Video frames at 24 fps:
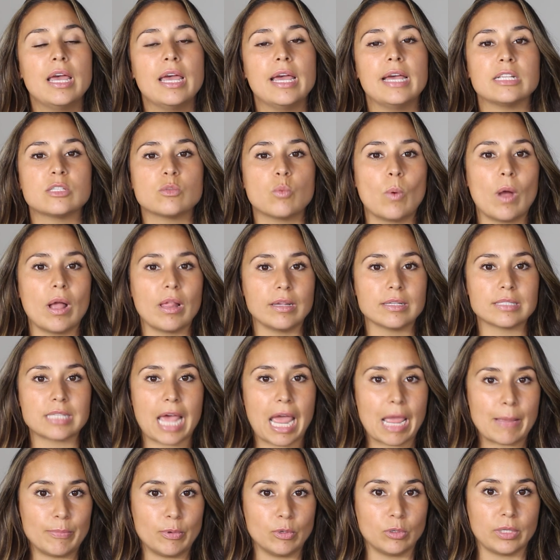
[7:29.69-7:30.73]
as well as
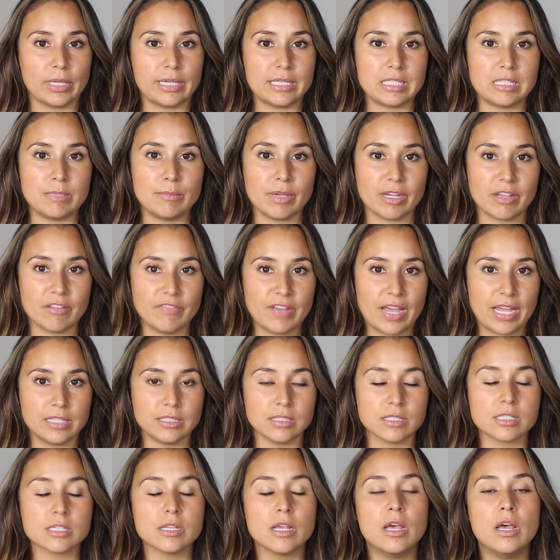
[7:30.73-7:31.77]
hypoglycemic
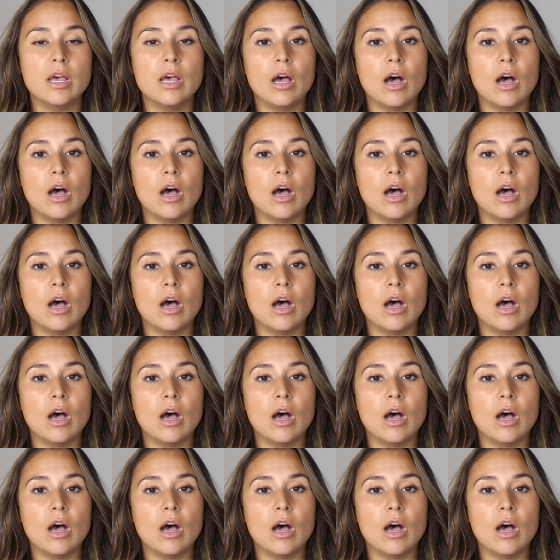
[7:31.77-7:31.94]
events.